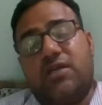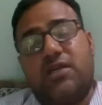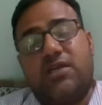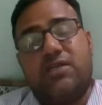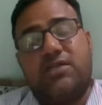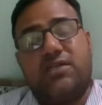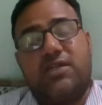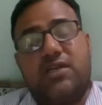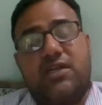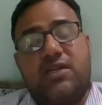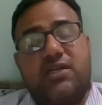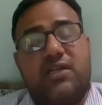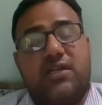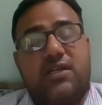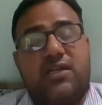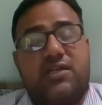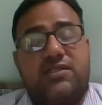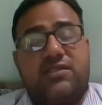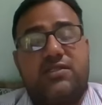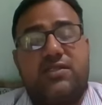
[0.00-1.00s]

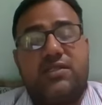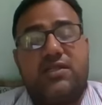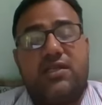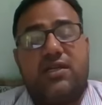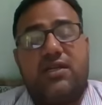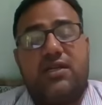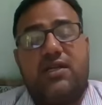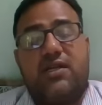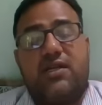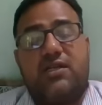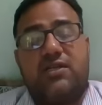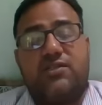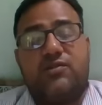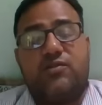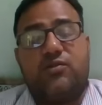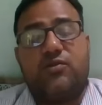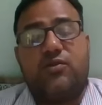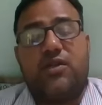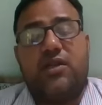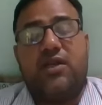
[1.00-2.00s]
containers and are
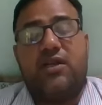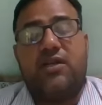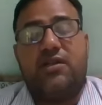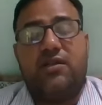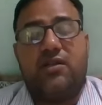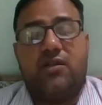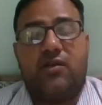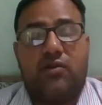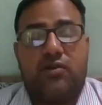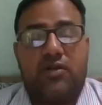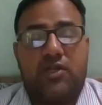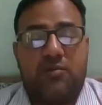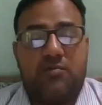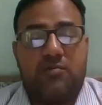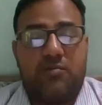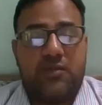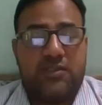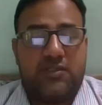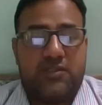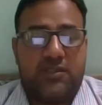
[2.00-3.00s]
stored at low
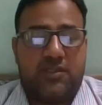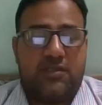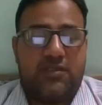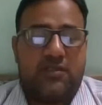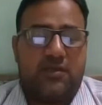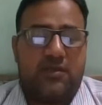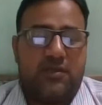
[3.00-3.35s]
temperature.